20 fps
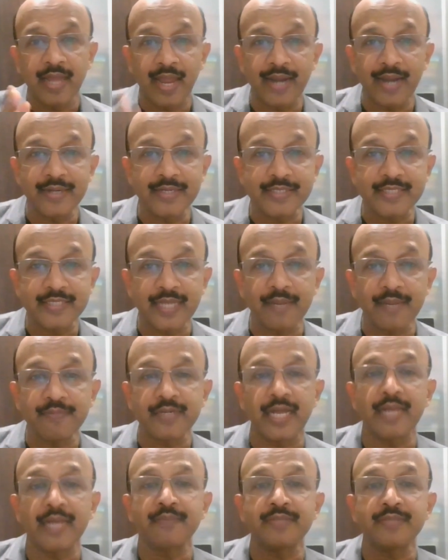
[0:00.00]
At the same
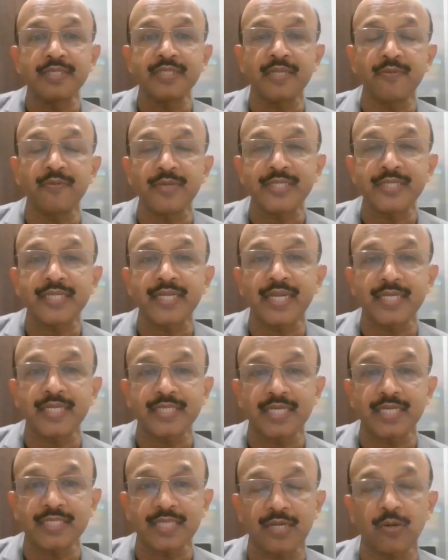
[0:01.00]
time, these
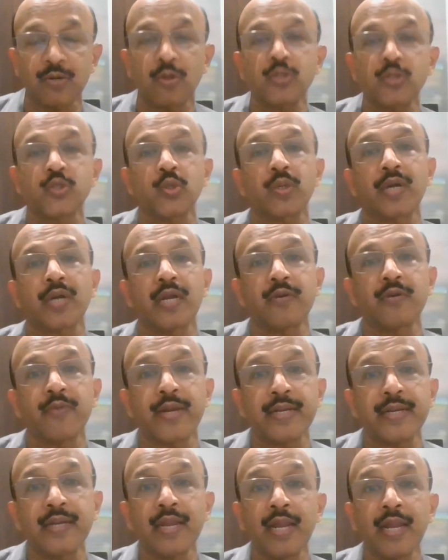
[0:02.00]
investigations are also
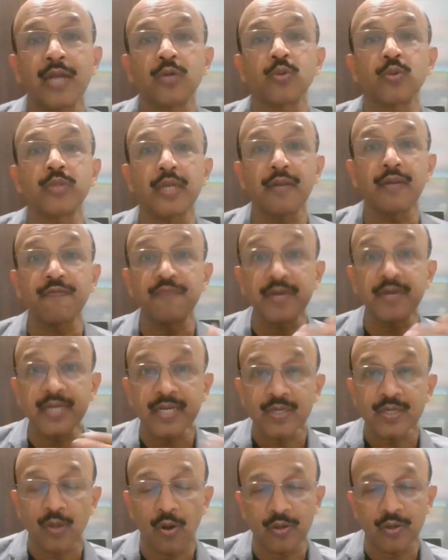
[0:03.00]
conveyed to the
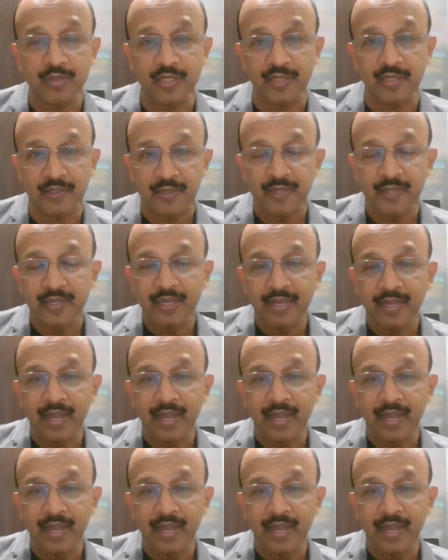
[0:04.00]
referring doctor,